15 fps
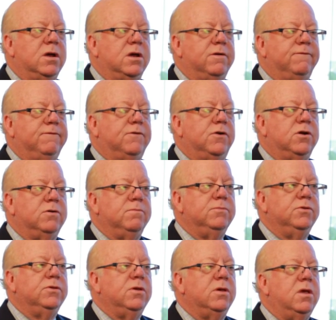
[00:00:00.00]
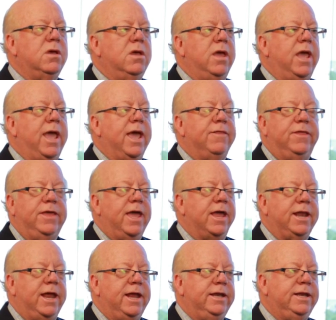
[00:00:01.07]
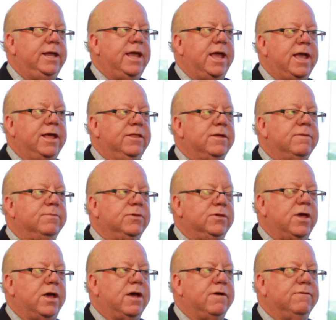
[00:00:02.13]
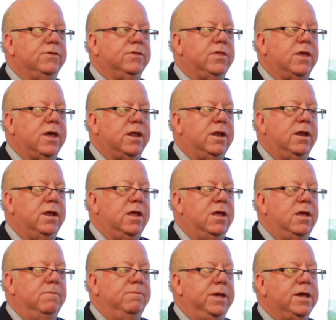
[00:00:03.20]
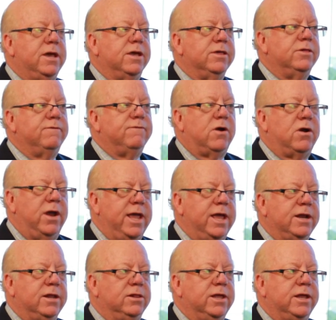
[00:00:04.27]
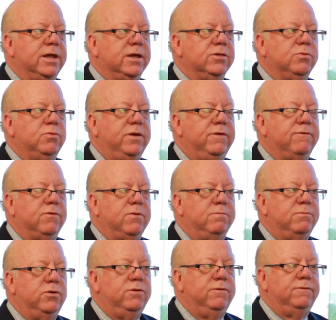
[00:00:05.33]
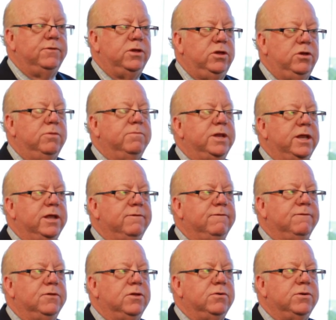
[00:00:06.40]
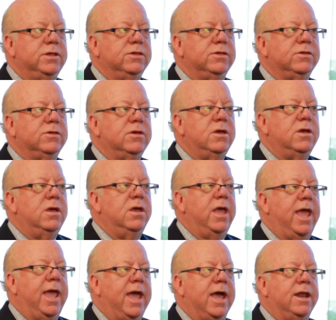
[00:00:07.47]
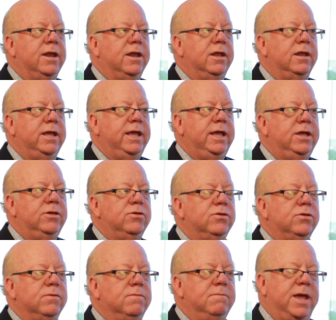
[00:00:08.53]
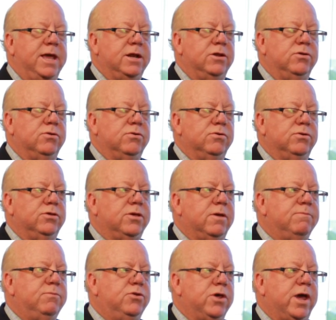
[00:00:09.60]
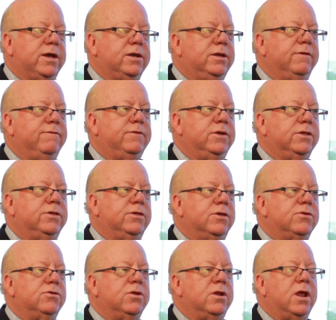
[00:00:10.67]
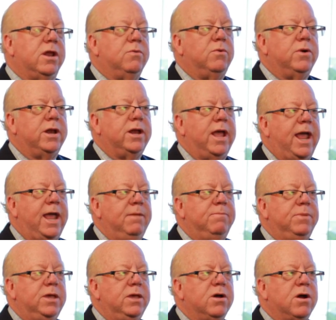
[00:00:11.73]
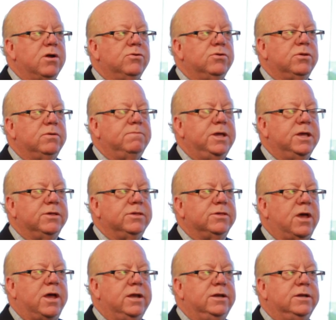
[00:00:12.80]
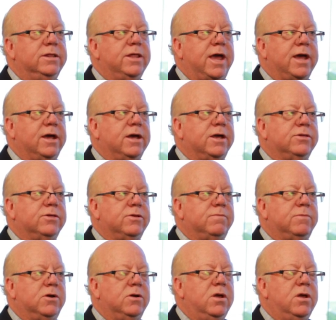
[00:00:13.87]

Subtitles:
firms and the NADA themselves that because of our analytics, we've removed human influence and each manager's subjective decision on what an APR should be assigned to that customer.